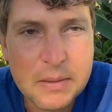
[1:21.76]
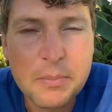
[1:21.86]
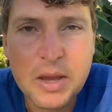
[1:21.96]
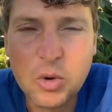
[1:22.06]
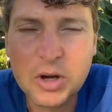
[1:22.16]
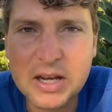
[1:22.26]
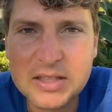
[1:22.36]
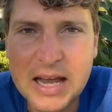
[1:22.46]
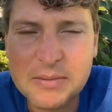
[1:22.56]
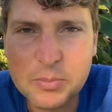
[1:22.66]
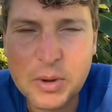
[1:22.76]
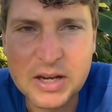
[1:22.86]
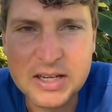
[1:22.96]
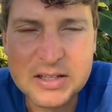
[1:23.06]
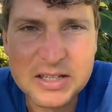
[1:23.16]
Bitcoin doesn't have a
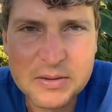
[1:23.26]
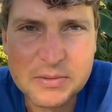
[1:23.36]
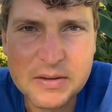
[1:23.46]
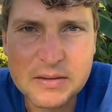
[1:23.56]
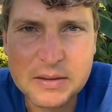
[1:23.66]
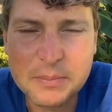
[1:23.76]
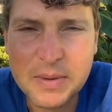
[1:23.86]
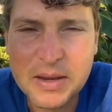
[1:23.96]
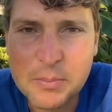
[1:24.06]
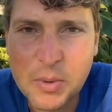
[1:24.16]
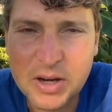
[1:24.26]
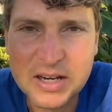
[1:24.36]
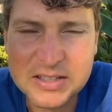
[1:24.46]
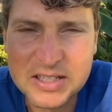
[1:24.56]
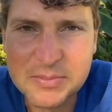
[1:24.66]
marketing team, but the
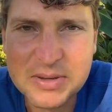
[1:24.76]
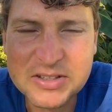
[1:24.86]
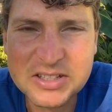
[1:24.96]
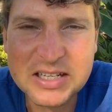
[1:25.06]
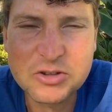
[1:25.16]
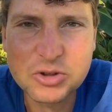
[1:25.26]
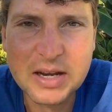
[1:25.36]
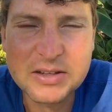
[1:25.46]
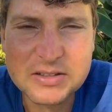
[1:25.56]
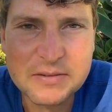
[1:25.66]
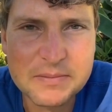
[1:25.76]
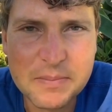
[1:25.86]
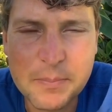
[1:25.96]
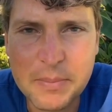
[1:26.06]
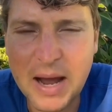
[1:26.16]
marketing team is decentralized.
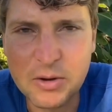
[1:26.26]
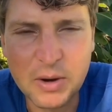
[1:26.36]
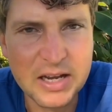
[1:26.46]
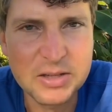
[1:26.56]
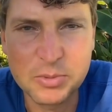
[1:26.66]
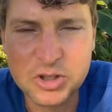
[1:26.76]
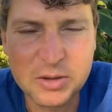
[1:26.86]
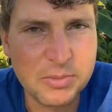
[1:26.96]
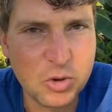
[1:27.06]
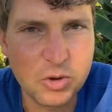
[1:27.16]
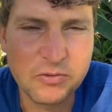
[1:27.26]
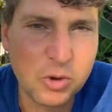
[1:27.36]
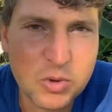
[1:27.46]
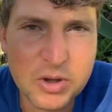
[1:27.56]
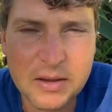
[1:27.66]
BlackRock is pushing Bitcoin
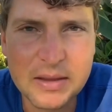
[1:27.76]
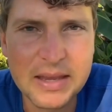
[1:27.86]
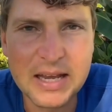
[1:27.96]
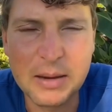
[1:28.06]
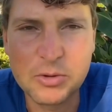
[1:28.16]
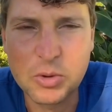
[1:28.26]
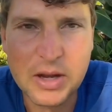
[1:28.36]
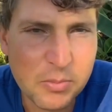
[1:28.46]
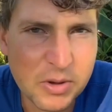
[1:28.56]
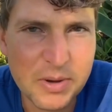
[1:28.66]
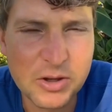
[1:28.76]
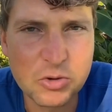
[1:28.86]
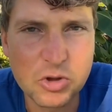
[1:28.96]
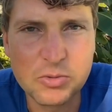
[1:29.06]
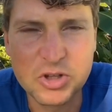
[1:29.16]
forward, and I'm doing it with my
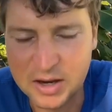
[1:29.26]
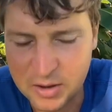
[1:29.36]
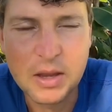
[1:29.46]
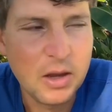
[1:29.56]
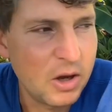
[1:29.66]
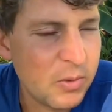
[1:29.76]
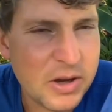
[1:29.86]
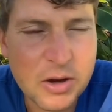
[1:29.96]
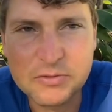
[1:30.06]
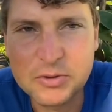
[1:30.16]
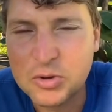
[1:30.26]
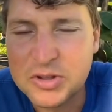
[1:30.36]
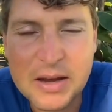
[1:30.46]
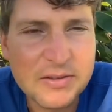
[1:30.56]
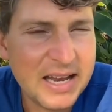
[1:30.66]
YouTube channel, along with other
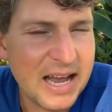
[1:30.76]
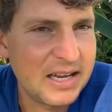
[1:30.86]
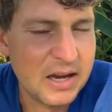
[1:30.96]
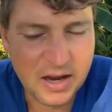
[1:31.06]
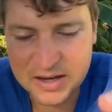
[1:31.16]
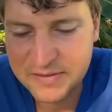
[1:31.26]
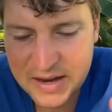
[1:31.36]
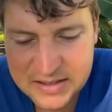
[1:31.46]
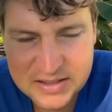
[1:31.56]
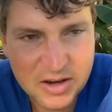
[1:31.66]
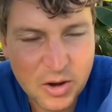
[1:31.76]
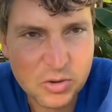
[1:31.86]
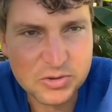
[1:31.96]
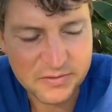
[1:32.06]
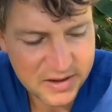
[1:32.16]
folks like Van Eck, ARK Invest, and all
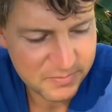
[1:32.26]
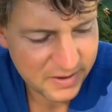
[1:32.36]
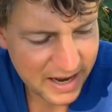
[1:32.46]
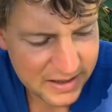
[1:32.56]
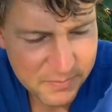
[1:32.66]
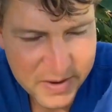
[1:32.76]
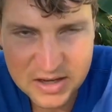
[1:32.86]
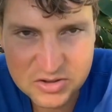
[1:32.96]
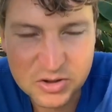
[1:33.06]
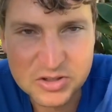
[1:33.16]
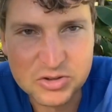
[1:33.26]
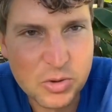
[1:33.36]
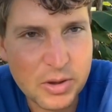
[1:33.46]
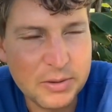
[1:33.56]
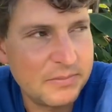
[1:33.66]
those investment asset managers and so on.